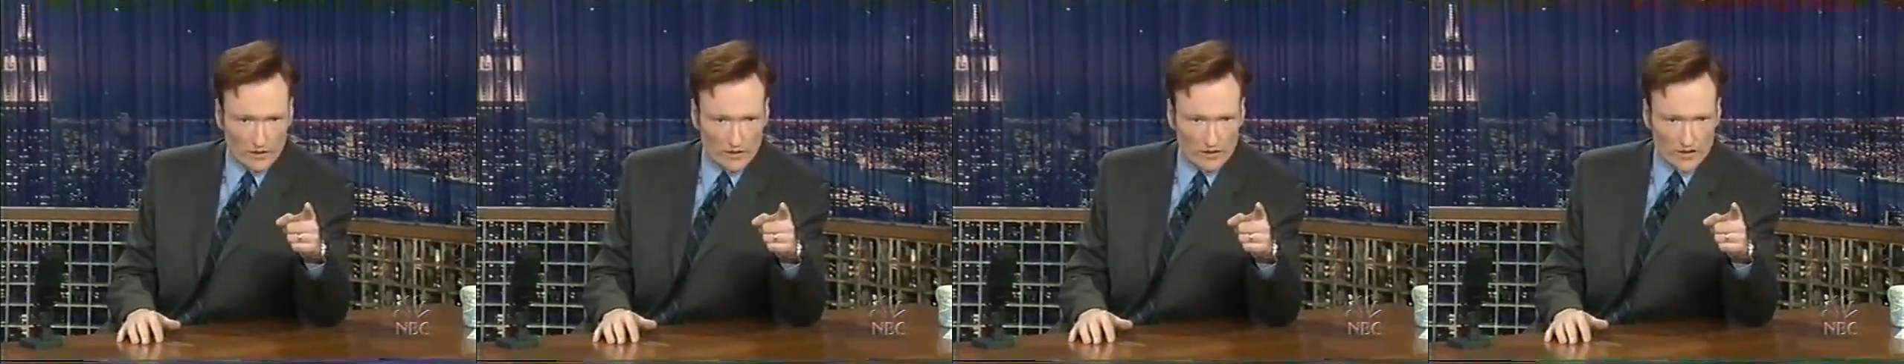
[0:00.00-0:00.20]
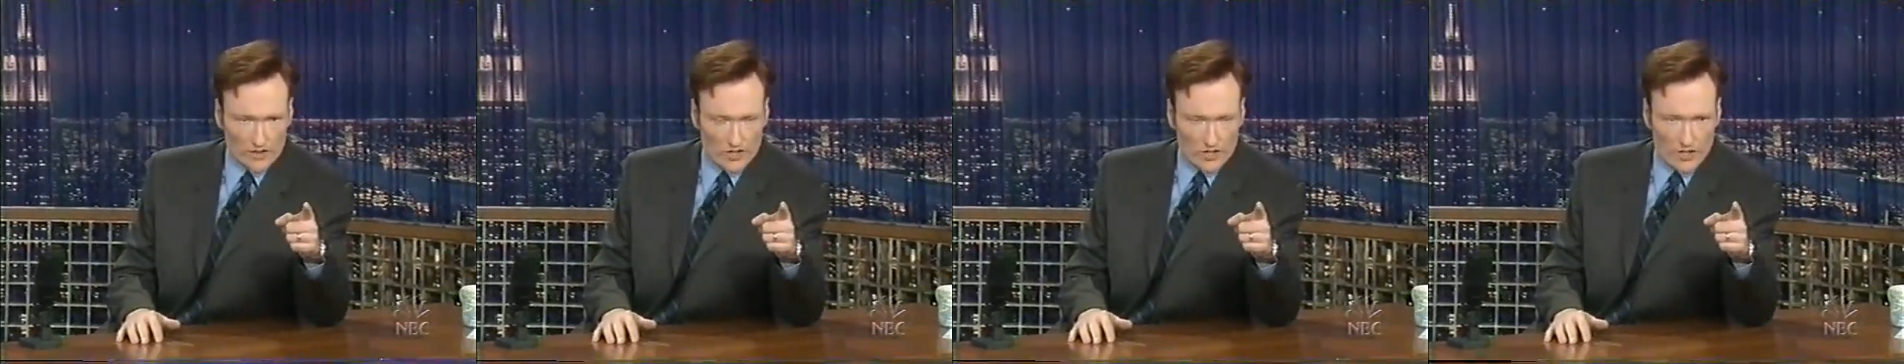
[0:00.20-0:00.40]

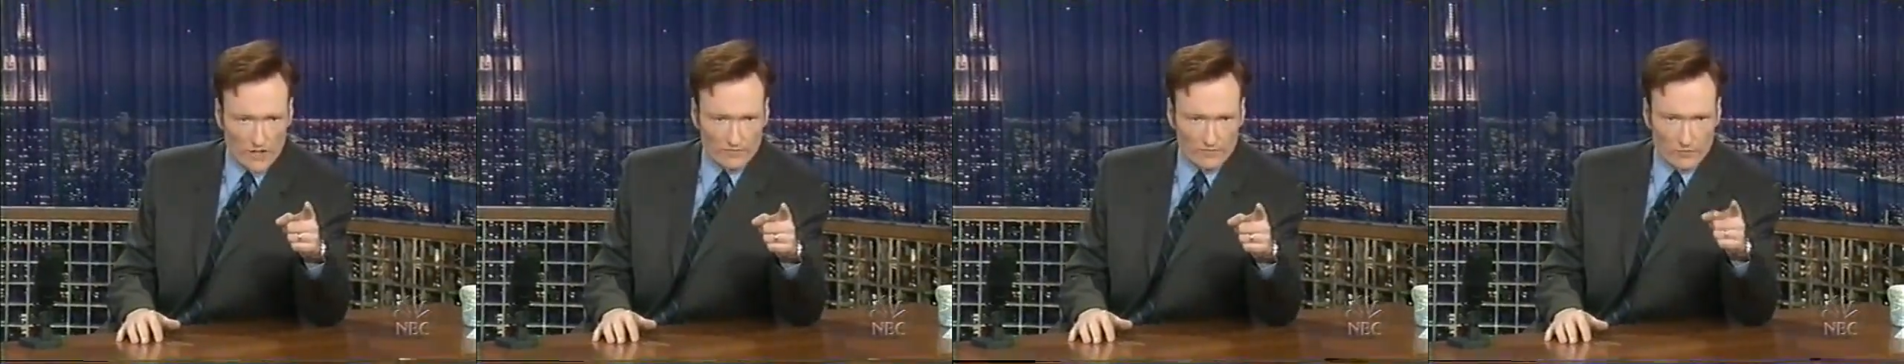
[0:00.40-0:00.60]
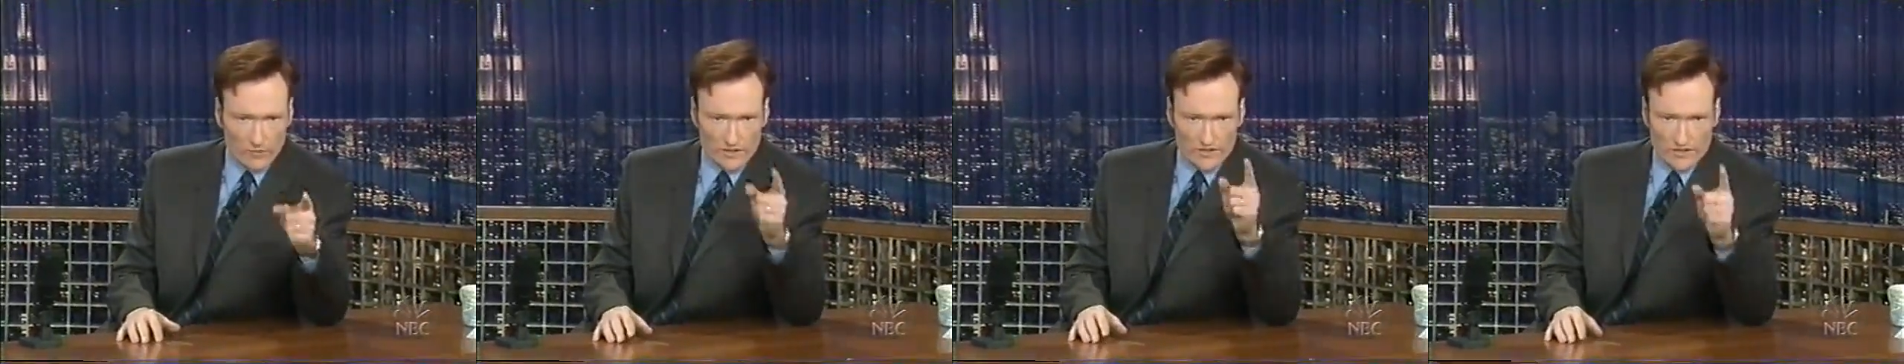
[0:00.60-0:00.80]
uh,
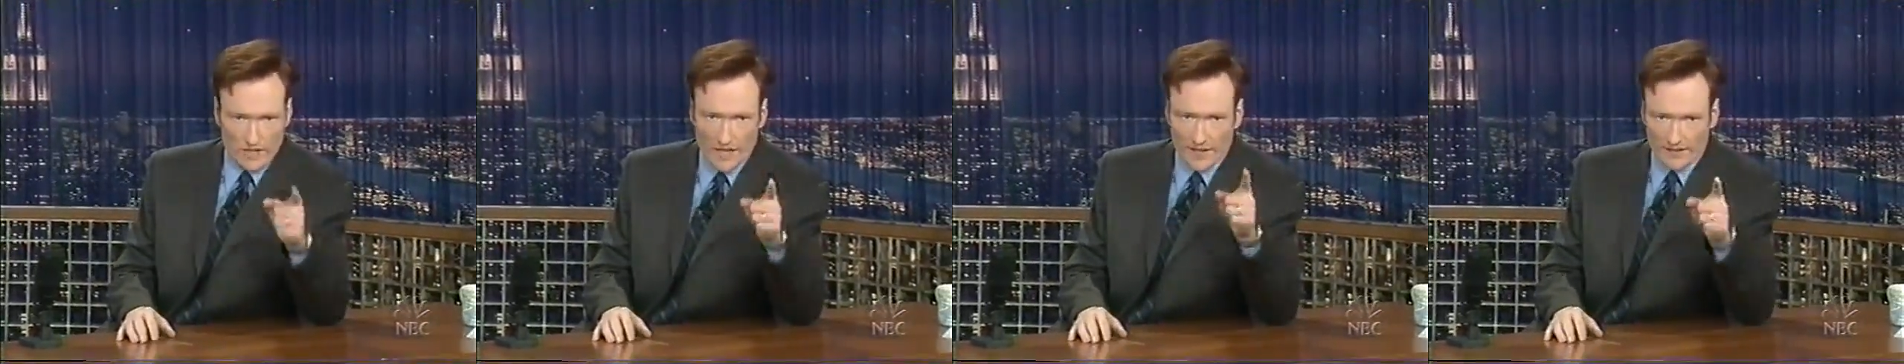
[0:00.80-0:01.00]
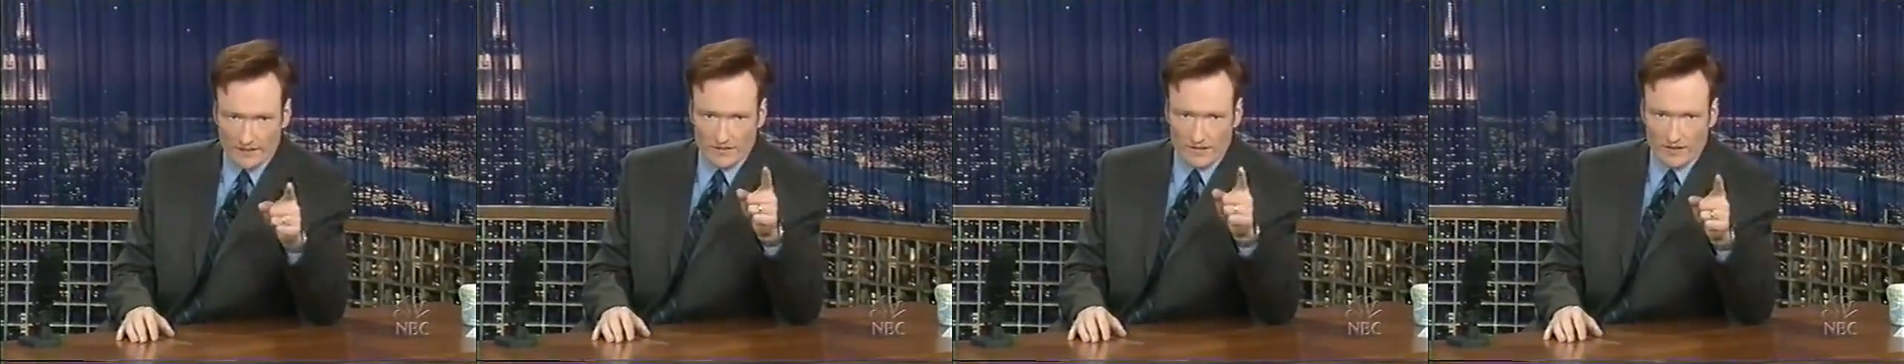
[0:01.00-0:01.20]
Jeff, we're
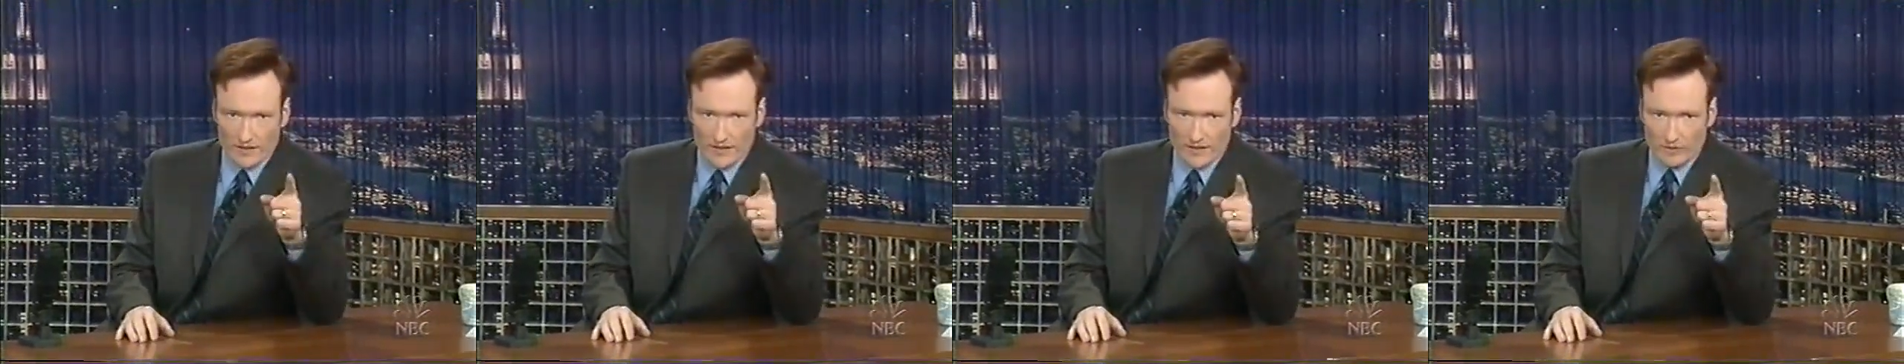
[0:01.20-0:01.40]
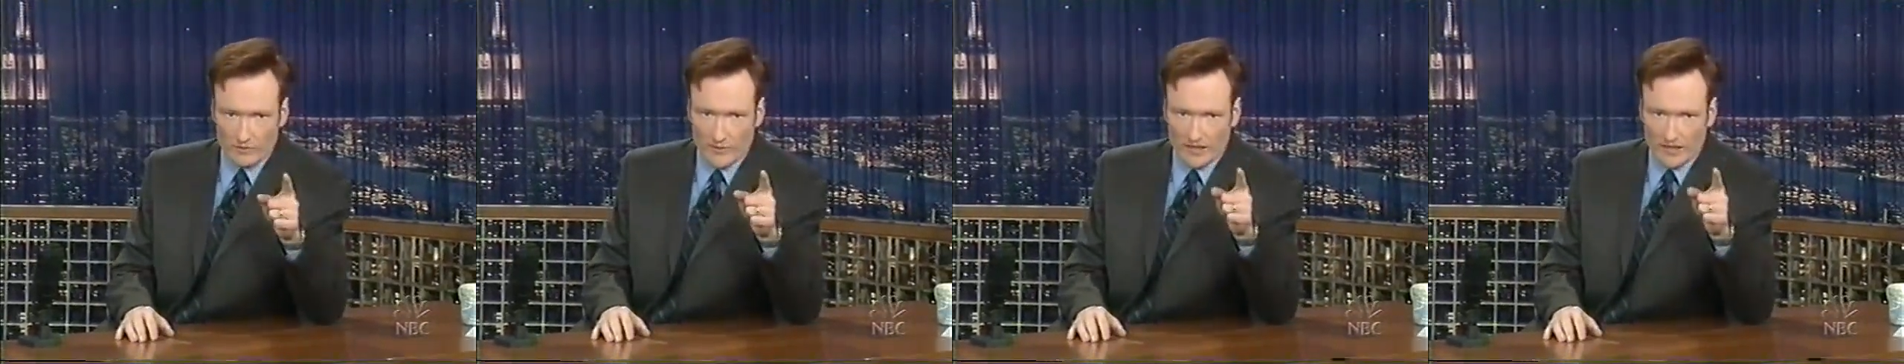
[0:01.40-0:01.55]
tight tonight.